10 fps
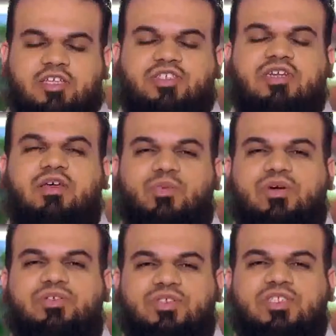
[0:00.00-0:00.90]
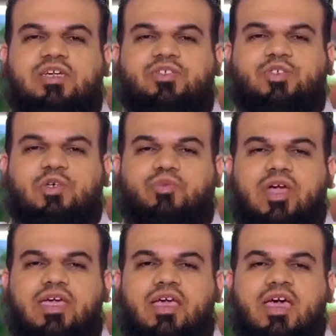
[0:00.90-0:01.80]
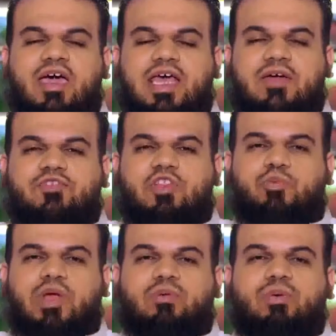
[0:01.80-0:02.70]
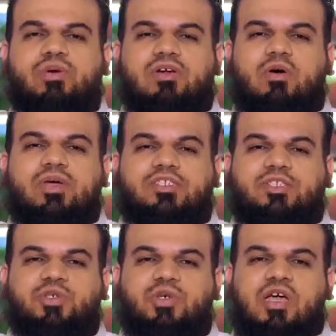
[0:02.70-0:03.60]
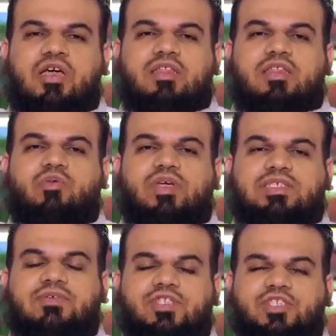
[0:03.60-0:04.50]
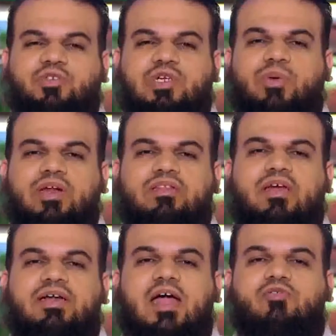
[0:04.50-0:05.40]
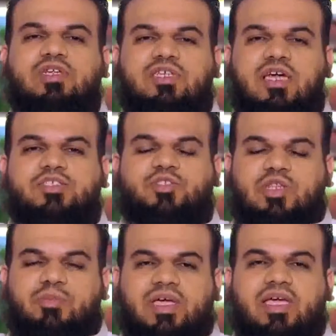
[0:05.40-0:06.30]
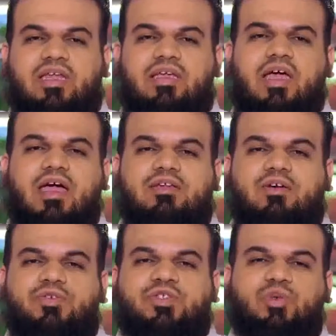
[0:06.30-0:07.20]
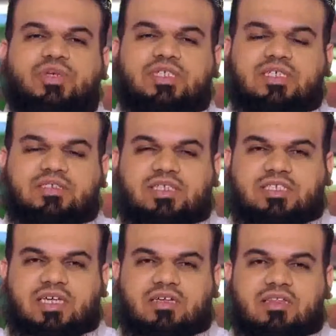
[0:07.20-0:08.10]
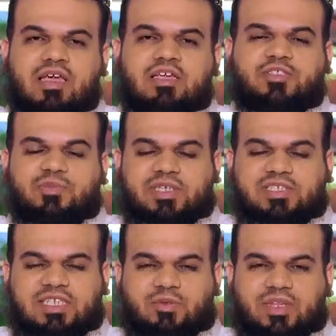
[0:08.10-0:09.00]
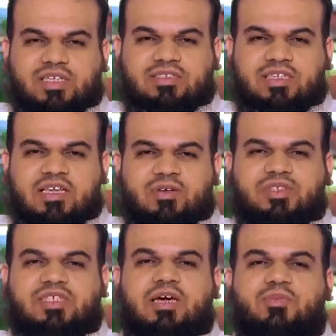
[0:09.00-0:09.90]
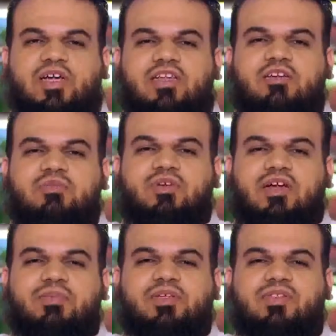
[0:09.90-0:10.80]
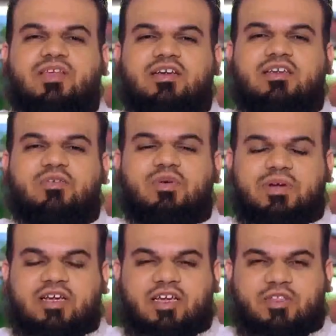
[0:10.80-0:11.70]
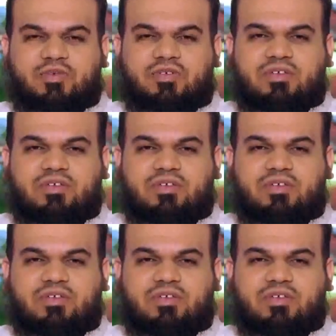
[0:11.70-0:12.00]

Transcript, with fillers: Inshallah, we're going to take a short break and after the break we will go into the rest of the story where Allah now returns to the beginning and goes through it in detail. So please stay with us. Assalamu alaikum wa rahmatullahi wa barakatuh.